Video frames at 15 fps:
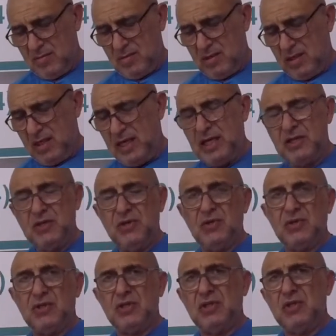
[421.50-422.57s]
All I do
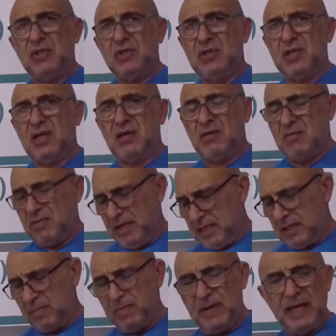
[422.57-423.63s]
is just use a razor
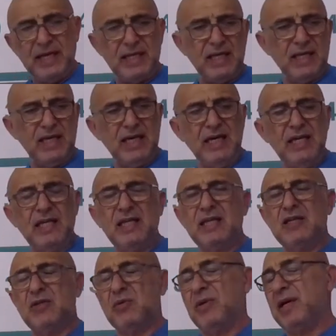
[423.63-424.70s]
blade and cut it
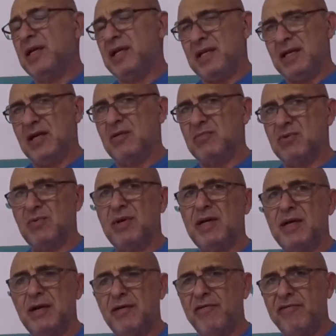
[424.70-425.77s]
this way and it comes right
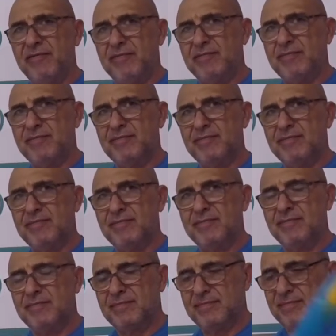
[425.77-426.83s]
off.
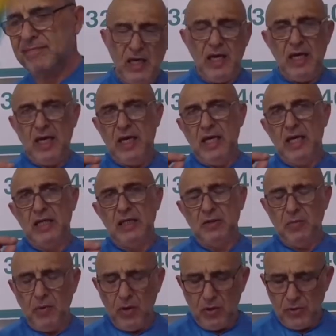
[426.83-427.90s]
A
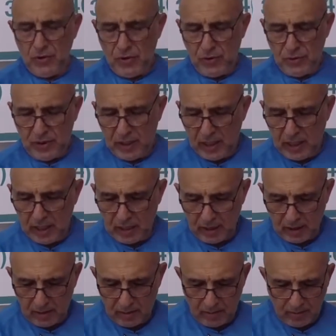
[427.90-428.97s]
small note here,
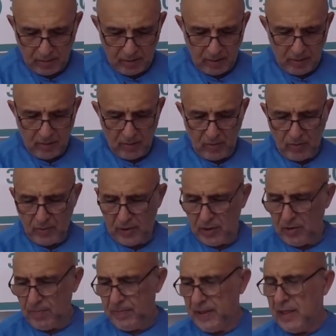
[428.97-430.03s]
when you
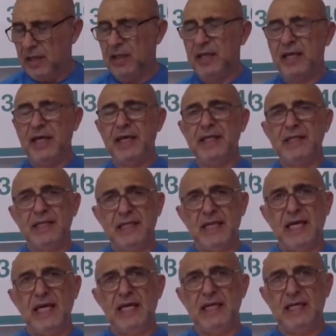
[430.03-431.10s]
peel the
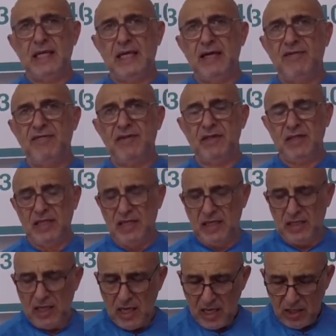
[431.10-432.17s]
inside of the skin,
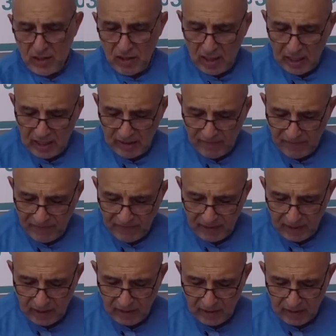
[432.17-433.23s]
you can feel
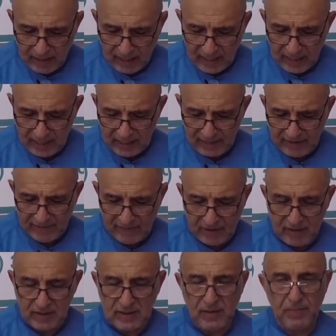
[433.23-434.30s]
your hand if there
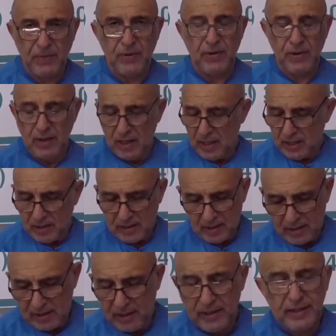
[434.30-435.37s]
is a burr.
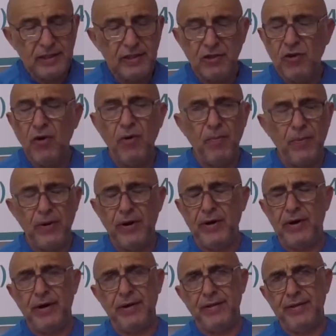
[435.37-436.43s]
There is no burr
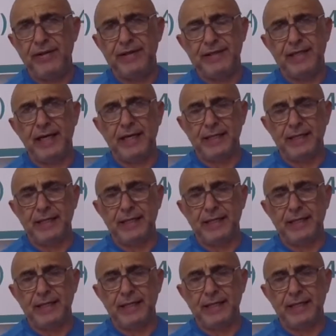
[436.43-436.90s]
on this side.